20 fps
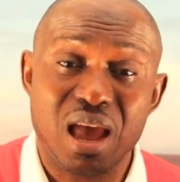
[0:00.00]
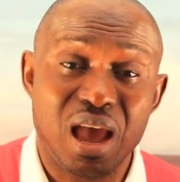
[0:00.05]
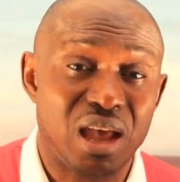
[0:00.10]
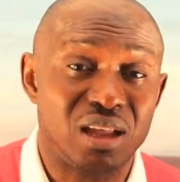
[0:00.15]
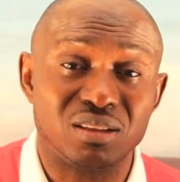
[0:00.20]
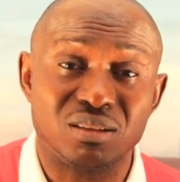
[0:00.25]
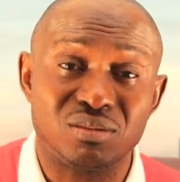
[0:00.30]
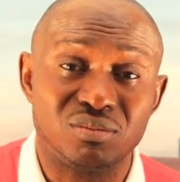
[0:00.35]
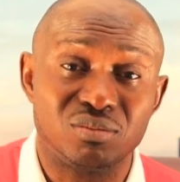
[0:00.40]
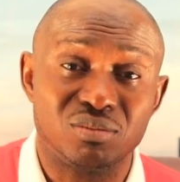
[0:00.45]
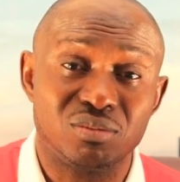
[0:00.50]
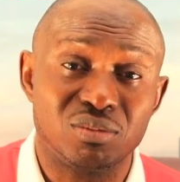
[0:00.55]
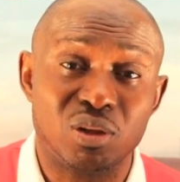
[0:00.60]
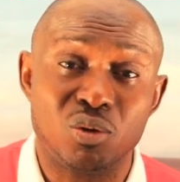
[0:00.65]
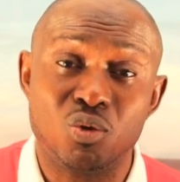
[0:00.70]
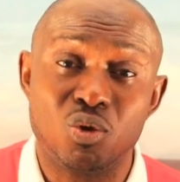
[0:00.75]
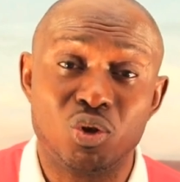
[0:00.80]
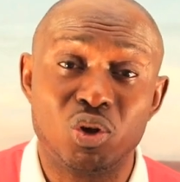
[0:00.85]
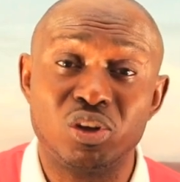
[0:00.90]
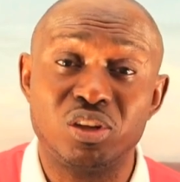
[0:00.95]
and they
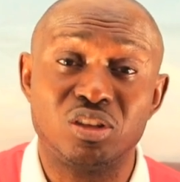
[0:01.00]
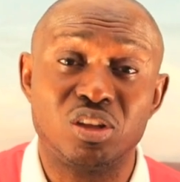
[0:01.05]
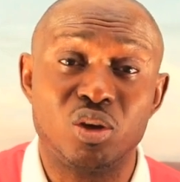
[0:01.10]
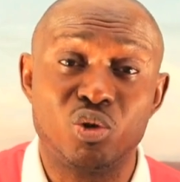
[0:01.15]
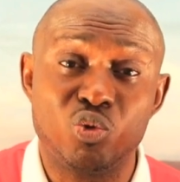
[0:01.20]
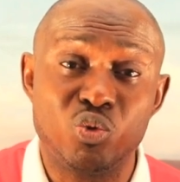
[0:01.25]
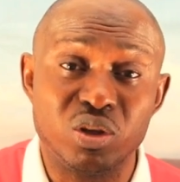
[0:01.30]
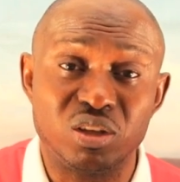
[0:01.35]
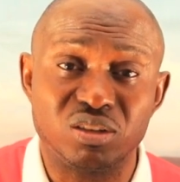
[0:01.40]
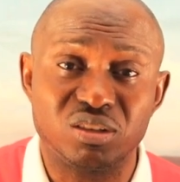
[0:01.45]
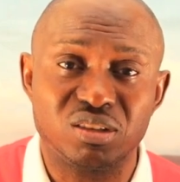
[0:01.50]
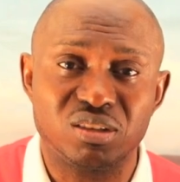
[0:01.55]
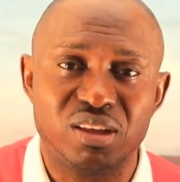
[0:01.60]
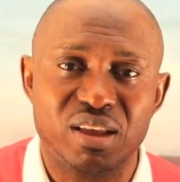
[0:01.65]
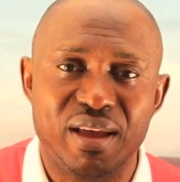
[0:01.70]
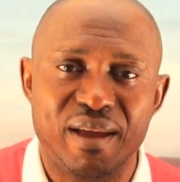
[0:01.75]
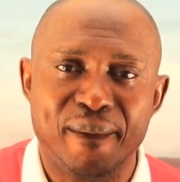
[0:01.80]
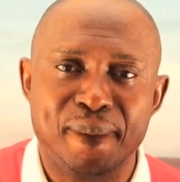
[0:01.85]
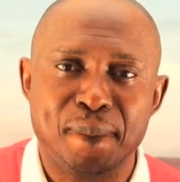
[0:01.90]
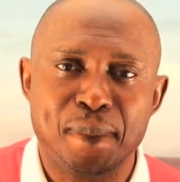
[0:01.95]
will call it a quiz.
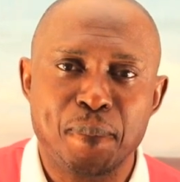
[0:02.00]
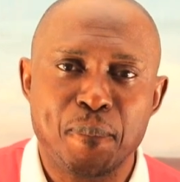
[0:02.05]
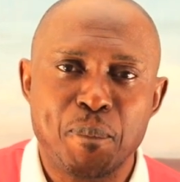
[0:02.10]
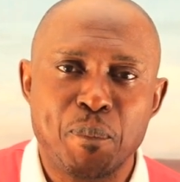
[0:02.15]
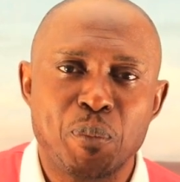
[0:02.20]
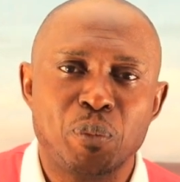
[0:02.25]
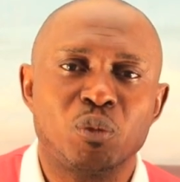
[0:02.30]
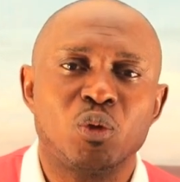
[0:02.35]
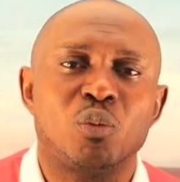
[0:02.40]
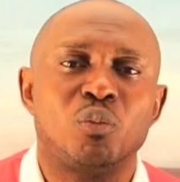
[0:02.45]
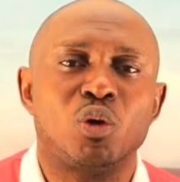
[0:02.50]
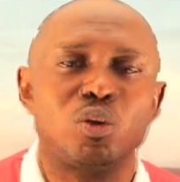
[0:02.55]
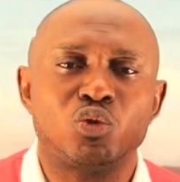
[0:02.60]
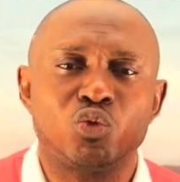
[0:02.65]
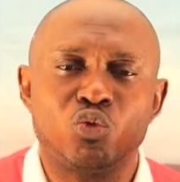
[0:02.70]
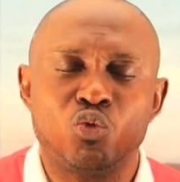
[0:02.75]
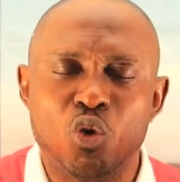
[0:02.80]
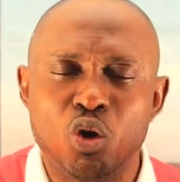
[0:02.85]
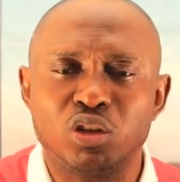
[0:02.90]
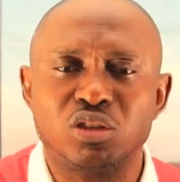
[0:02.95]

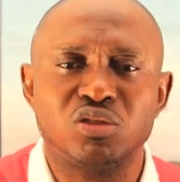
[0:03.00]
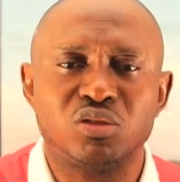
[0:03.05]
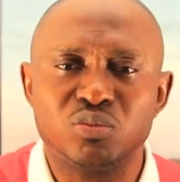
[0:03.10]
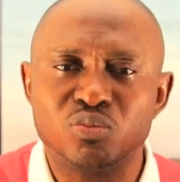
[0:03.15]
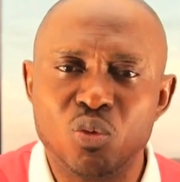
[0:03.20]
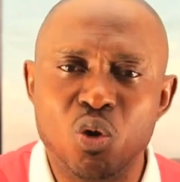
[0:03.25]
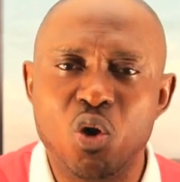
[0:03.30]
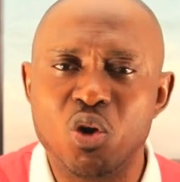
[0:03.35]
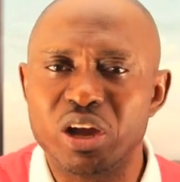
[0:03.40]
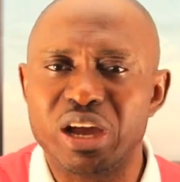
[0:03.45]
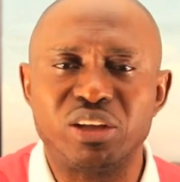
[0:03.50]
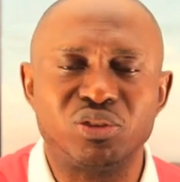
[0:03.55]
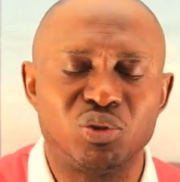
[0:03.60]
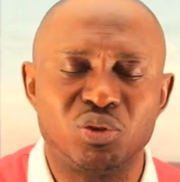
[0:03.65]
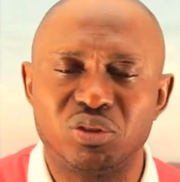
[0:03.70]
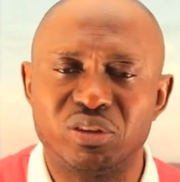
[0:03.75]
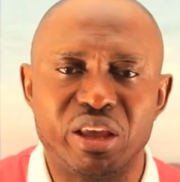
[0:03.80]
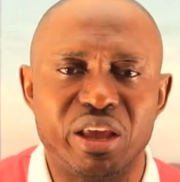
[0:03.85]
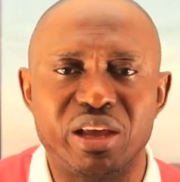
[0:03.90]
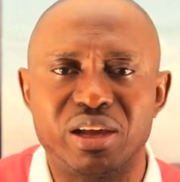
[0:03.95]
But what more can
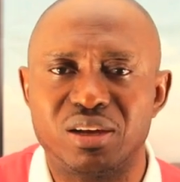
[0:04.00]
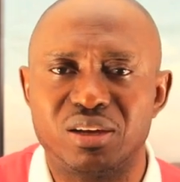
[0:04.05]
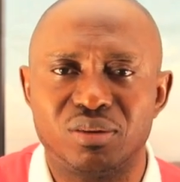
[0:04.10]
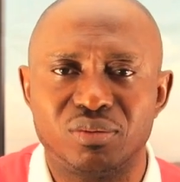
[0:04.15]
you take?